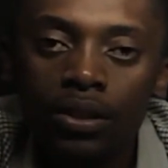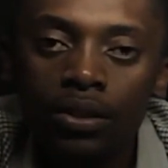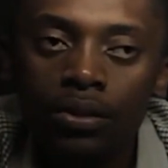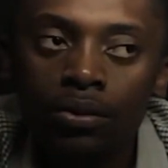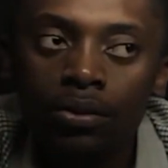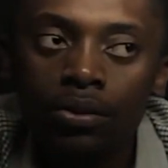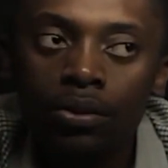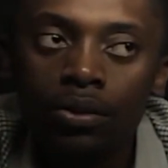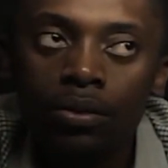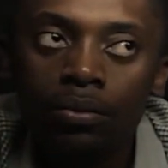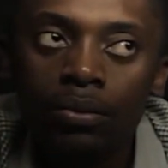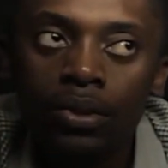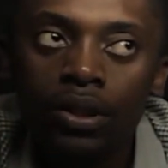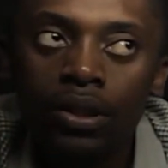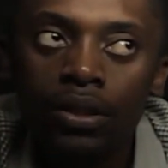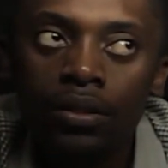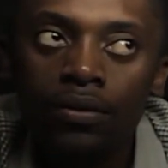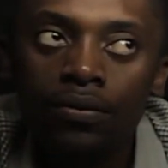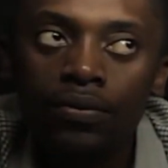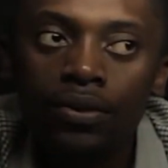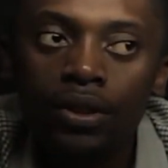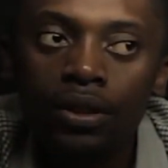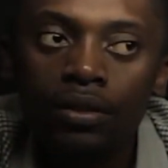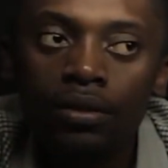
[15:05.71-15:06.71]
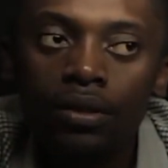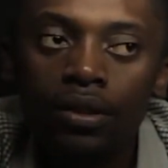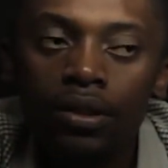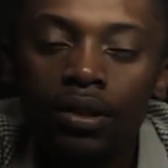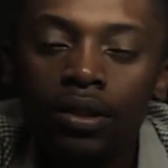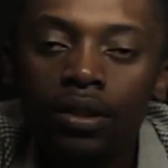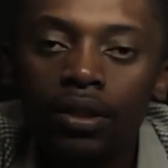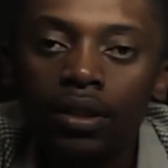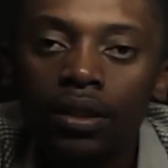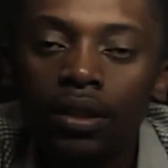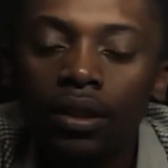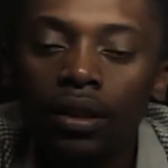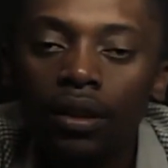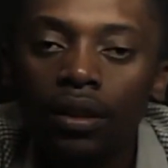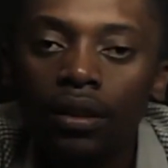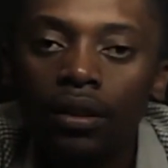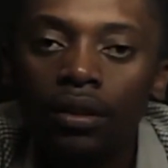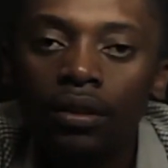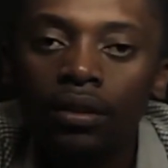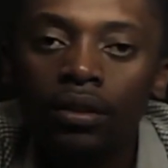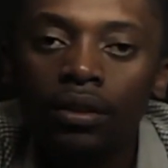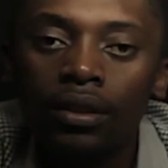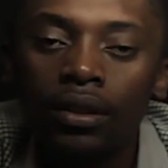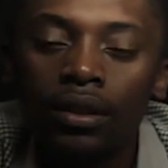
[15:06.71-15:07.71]
use to measure frequency,
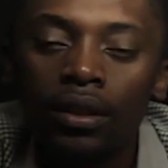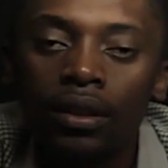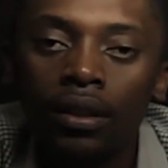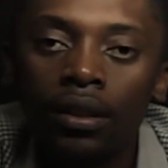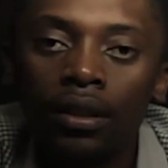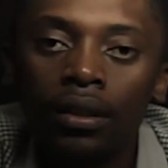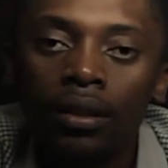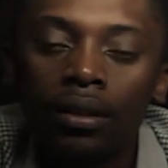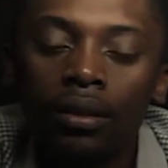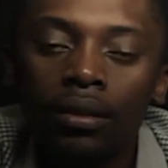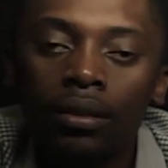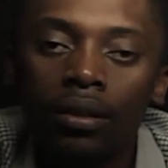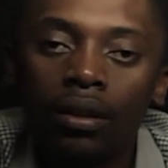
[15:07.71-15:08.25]
and